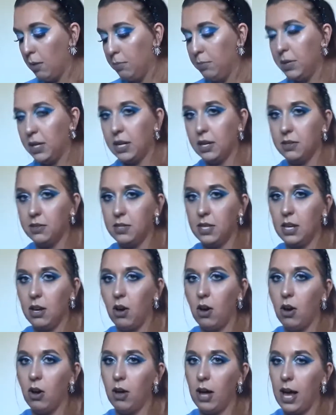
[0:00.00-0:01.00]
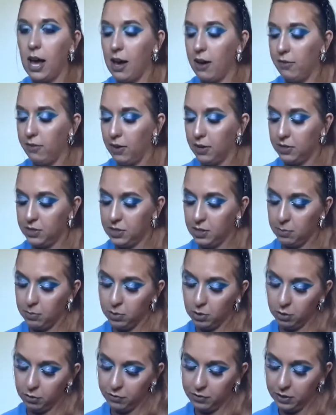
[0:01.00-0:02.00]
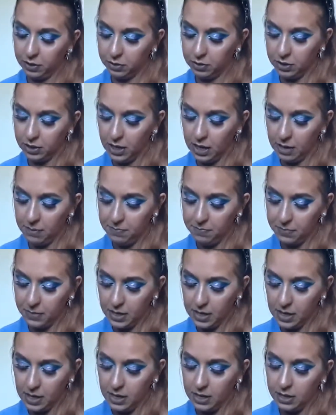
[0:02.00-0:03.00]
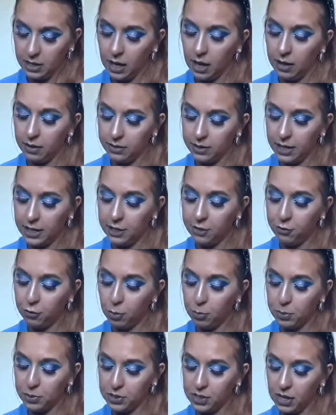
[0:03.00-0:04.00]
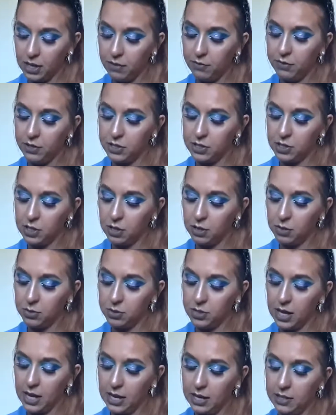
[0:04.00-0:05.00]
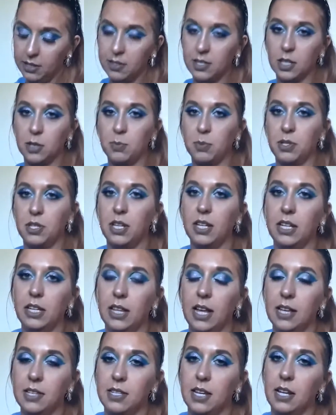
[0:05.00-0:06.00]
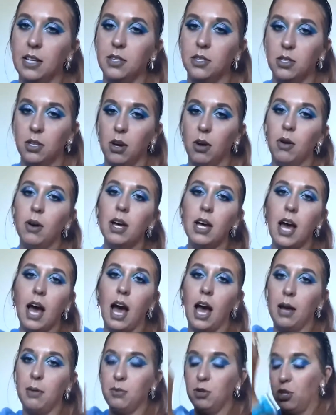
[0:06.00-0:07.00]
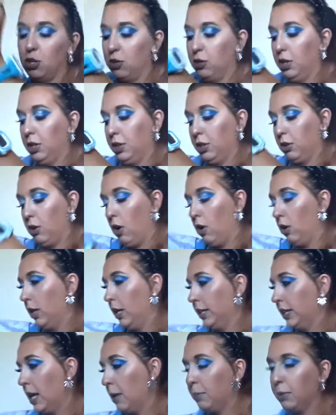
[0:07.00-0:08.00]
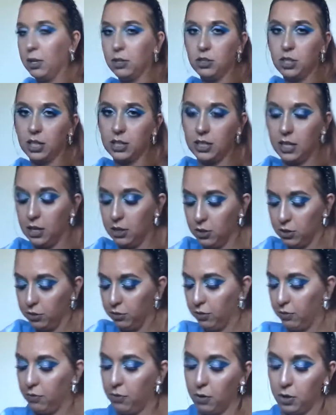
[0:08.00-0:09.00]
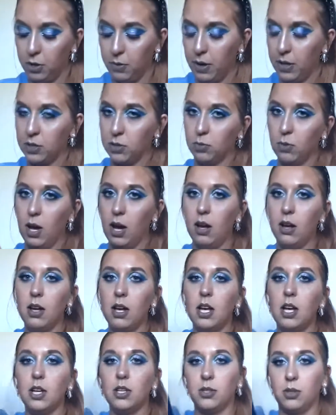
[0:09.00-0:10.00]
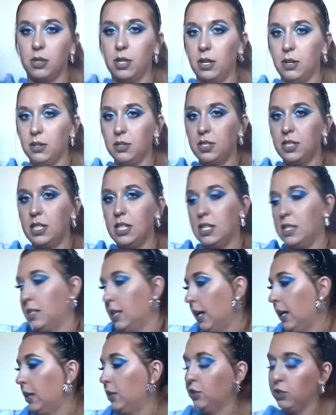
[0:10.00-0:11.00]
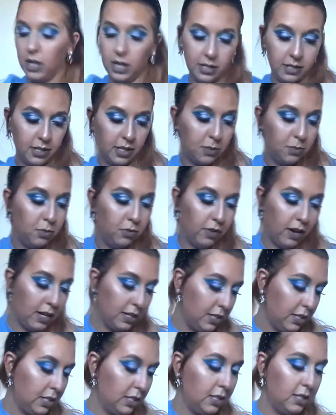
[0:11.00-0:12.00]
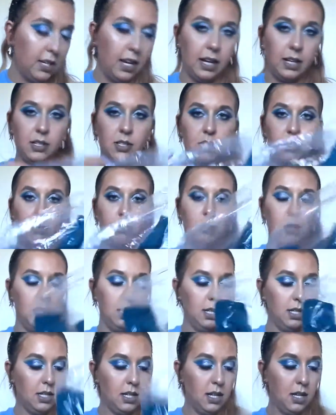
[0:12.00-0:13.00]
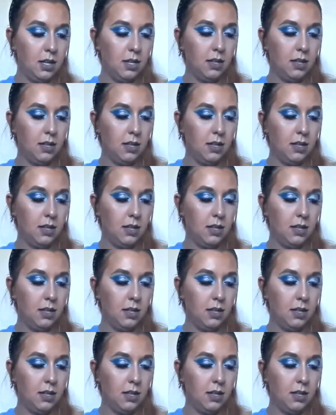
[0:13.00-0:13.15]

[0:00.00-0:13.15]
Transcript: because they all have a similar feel to them. Yeah, 94% viscose and 6% elastane. So I'm sure that they're all like that, but I'll check the others for you as well. So there's the second dress. Let's move on to the next one.